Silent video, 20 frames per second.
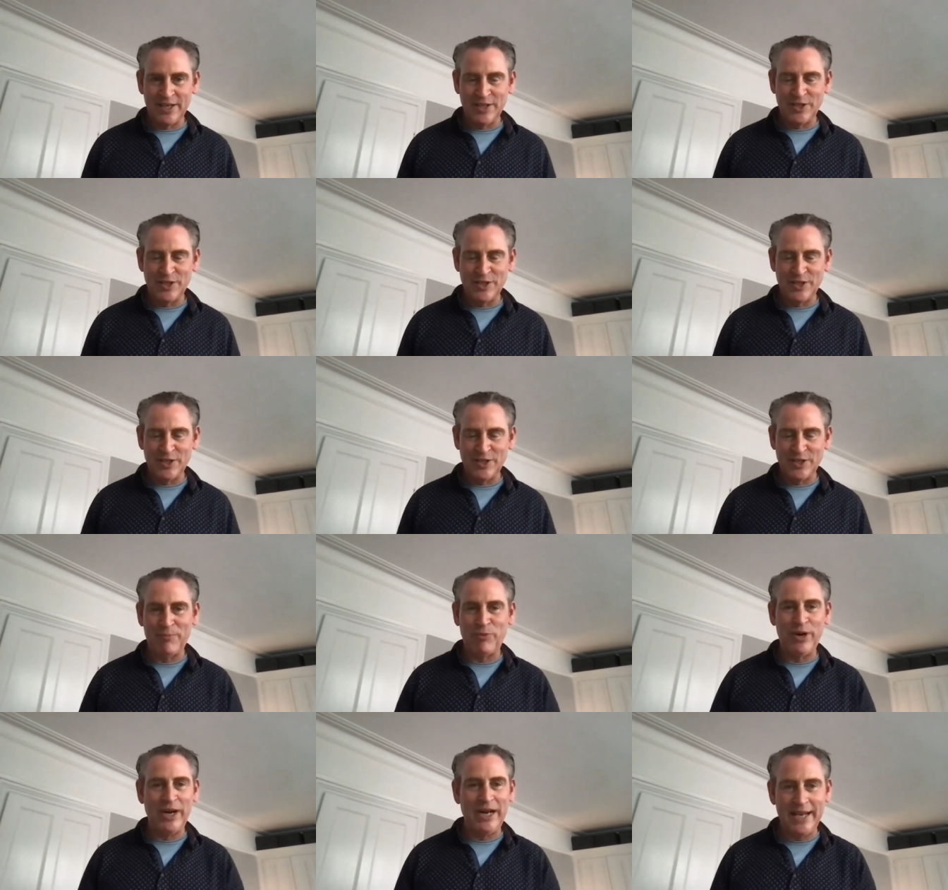So I'm
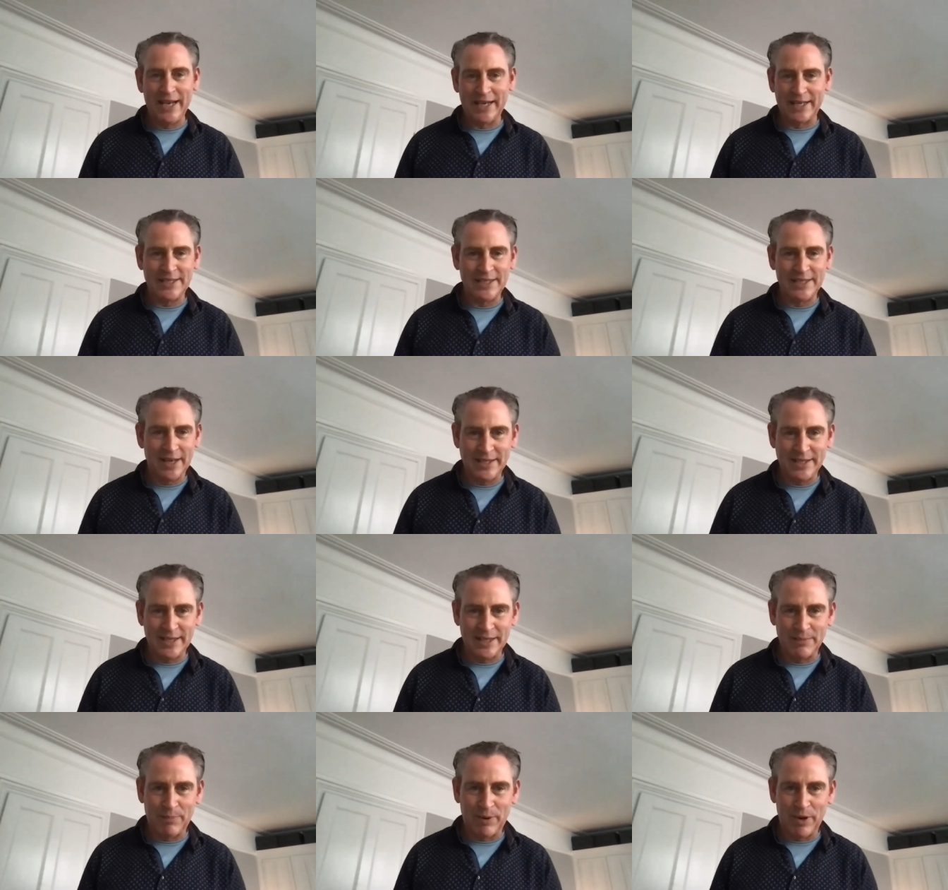really
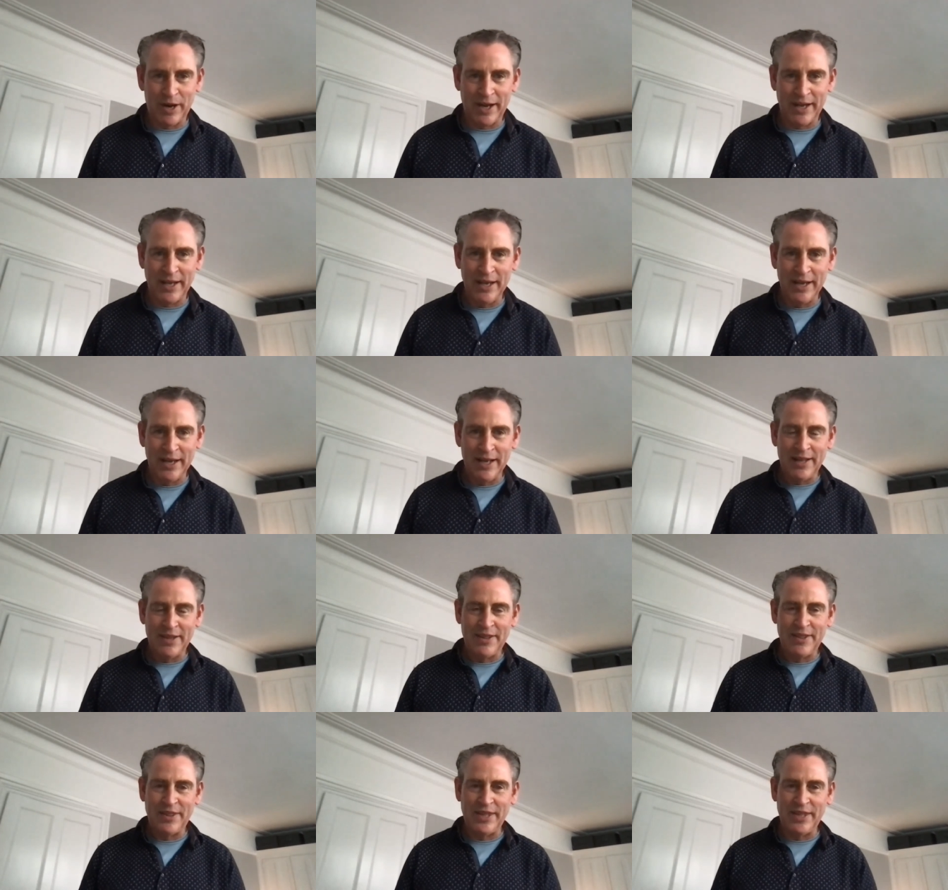excited by
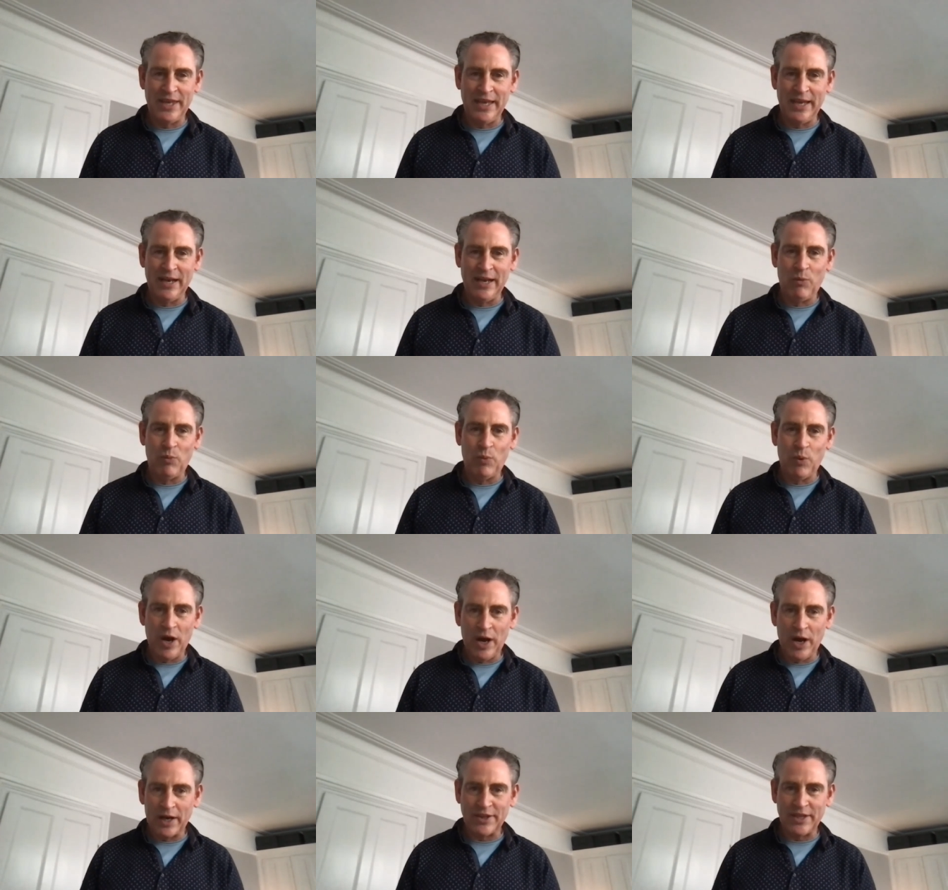the
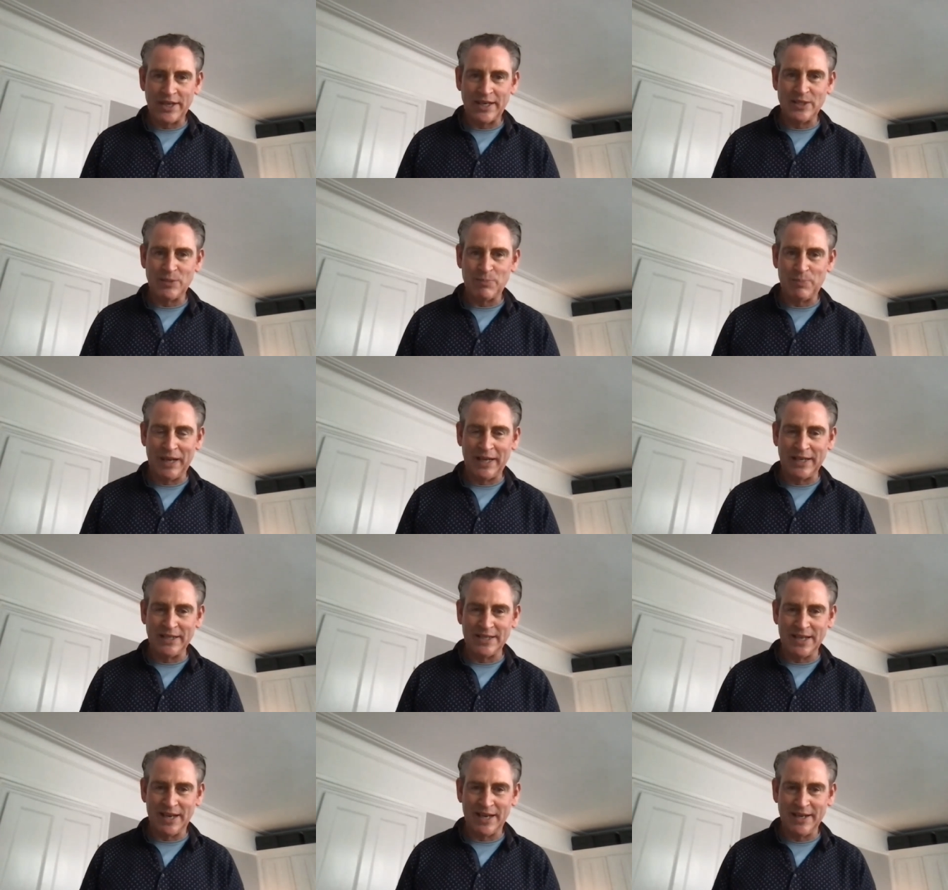work that is
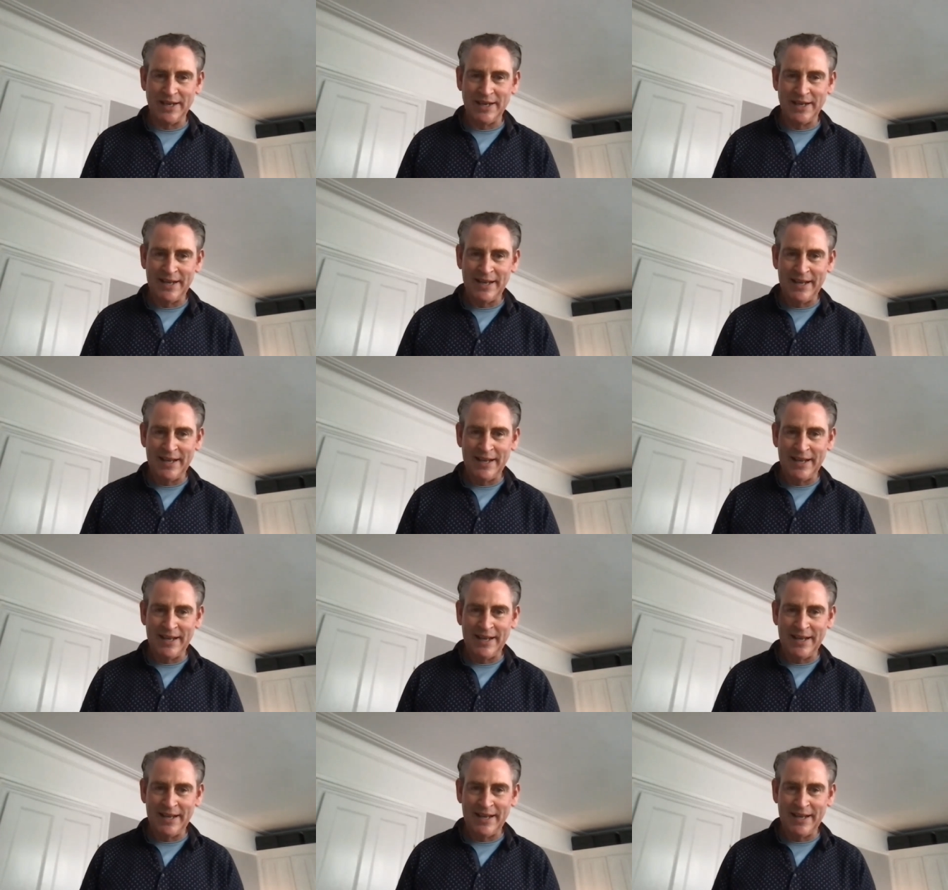being done